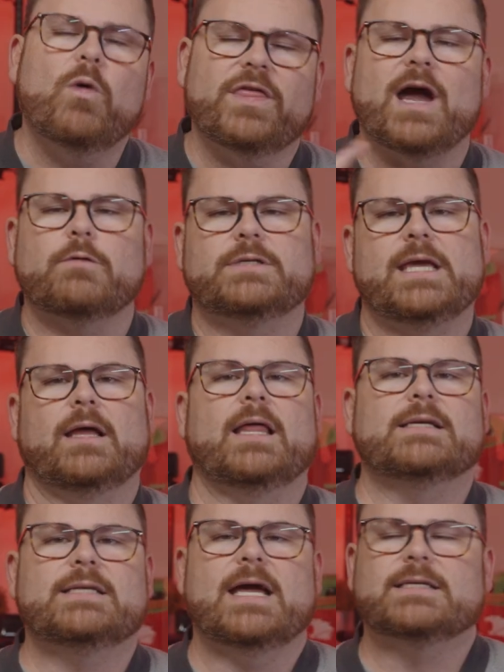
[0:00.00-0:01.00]
without
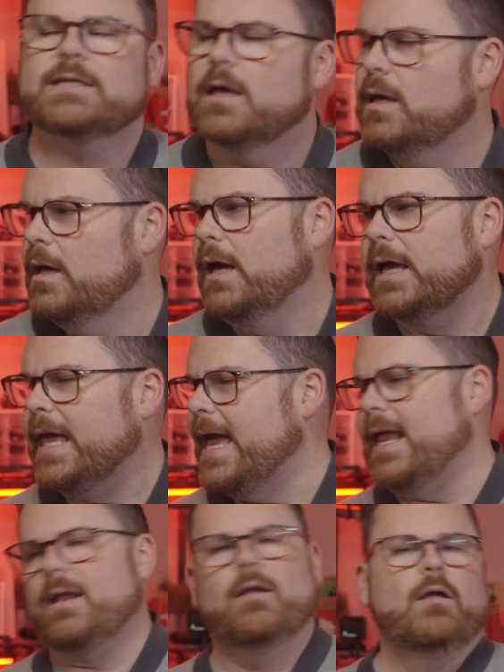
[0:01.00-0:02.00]
DLSS.
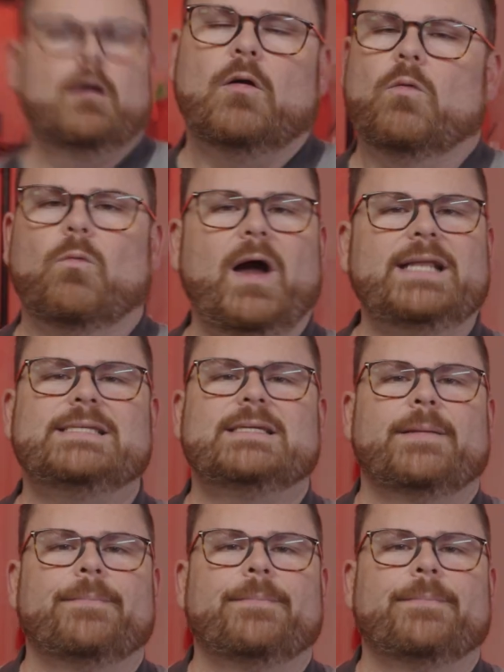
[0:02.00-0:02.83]
Again, What?